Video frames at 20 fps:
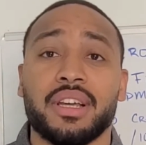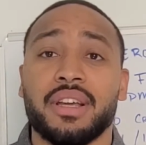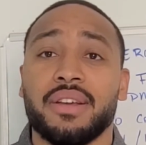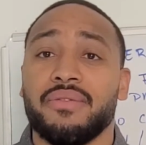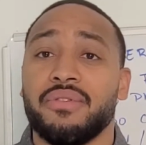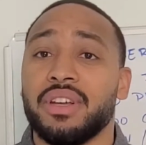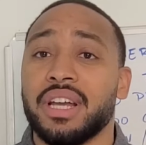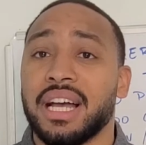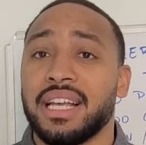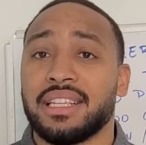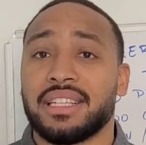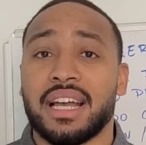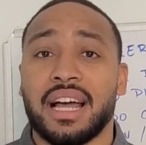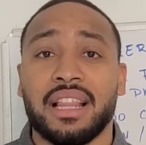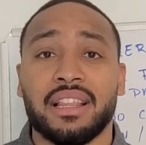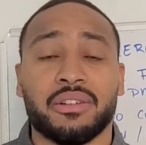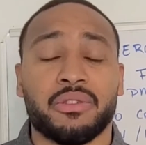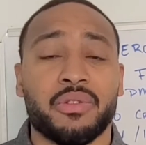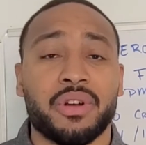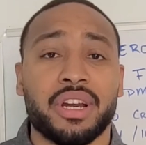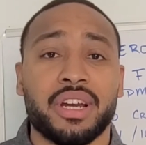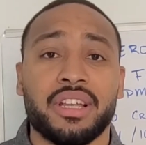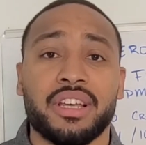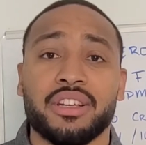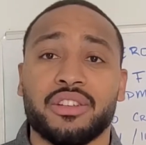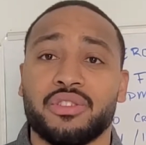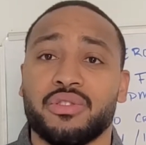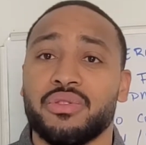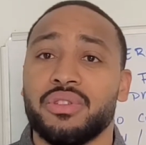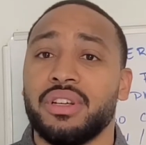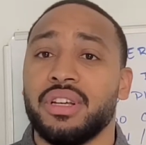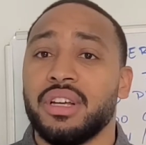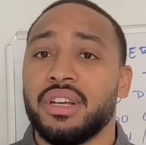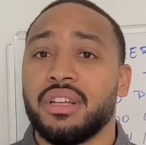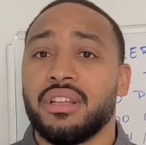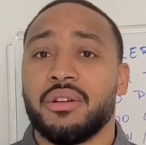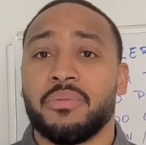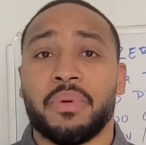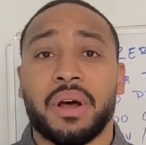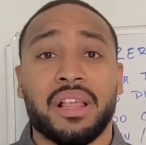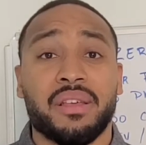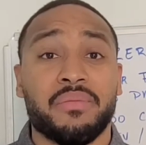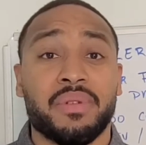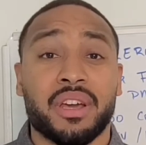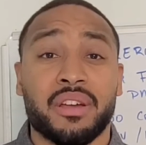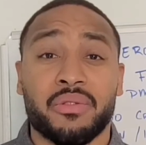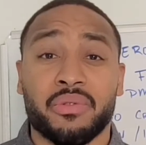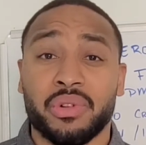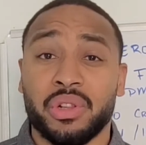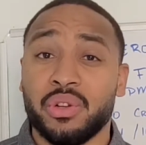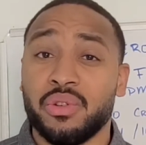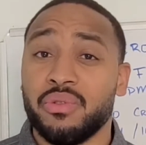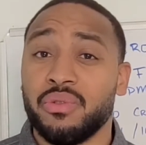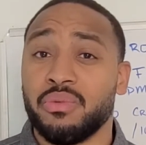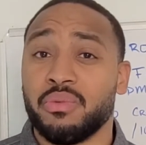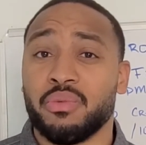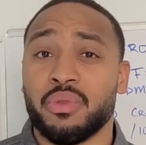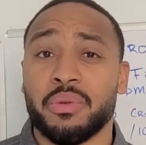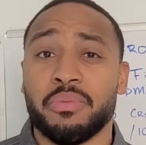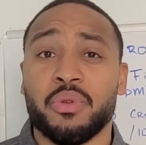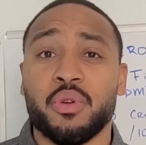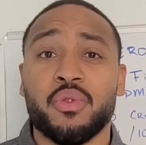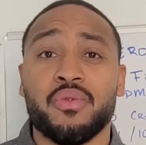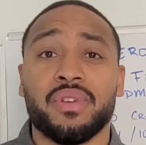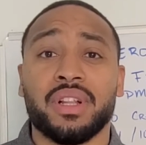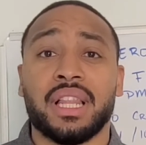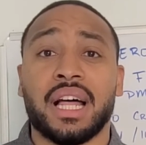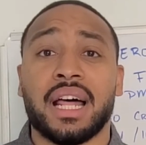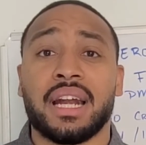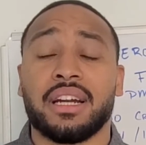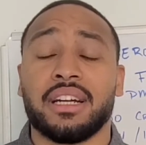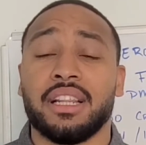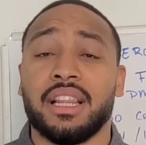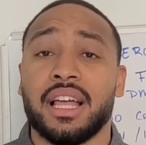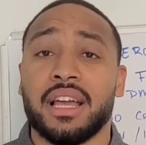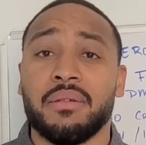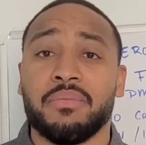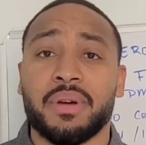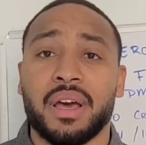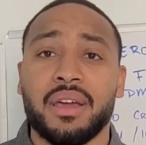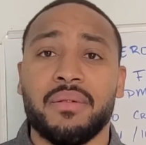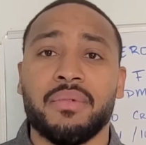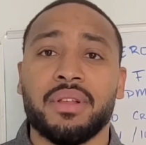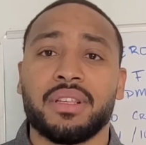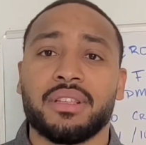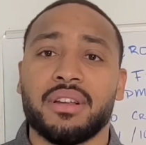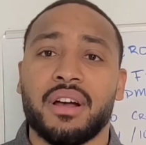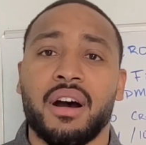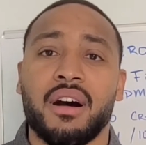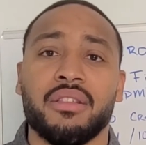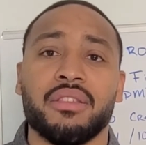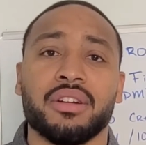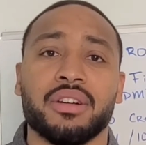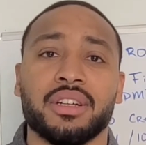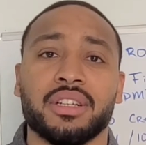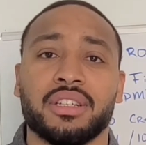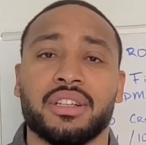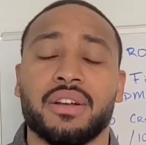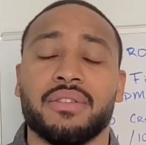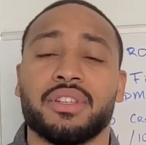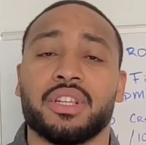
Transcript: If you got solid credit history, they'll probably be able to remove a lot of the late payments, all the good stuff.